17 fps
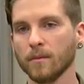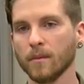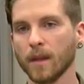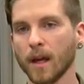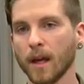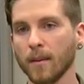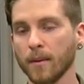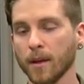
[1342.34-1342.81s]

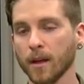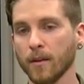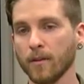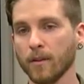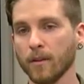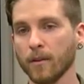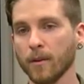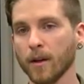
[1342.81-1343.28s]
Habitat
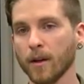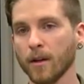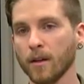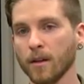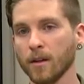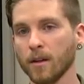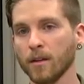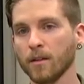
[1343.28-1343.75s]
for
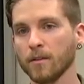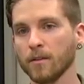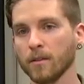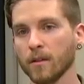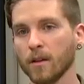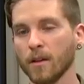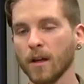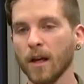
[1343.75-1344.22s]
Humanity does,
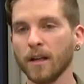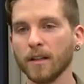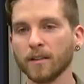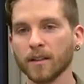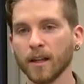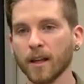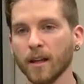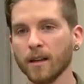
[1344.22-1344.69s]
and
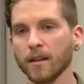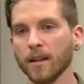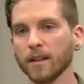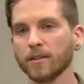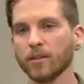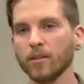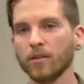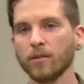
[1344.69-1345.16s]
is that
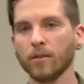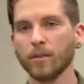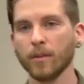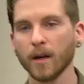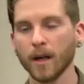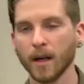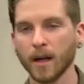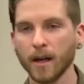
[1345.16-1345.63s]
that's over
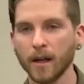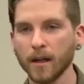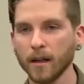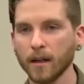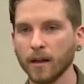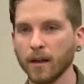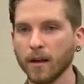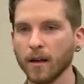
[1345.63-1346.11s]

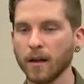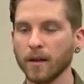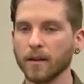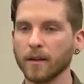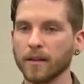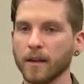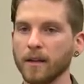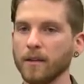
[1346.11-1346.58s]
by uh,
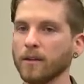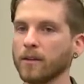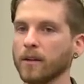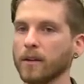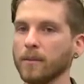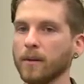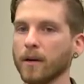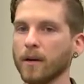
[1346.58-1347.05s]
Nathanael
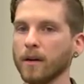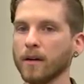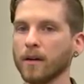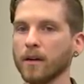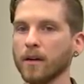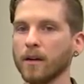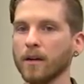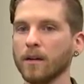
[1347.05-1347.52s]
Greene
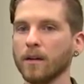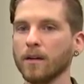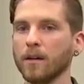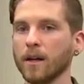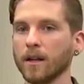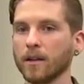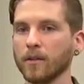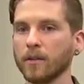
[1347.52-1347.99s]
Park, right,
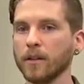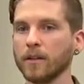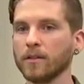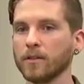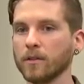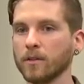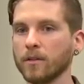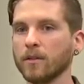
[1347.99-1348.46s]
at the
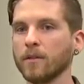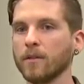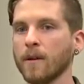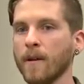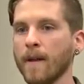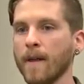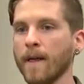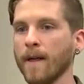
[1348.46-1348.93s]
Restore,
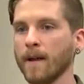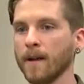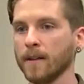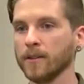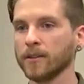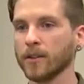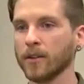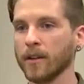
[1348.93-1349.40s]

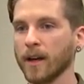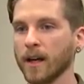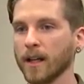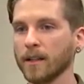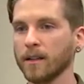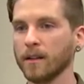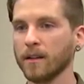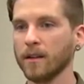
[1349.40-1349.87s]
and so
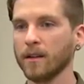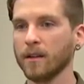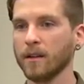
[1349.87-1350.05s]
that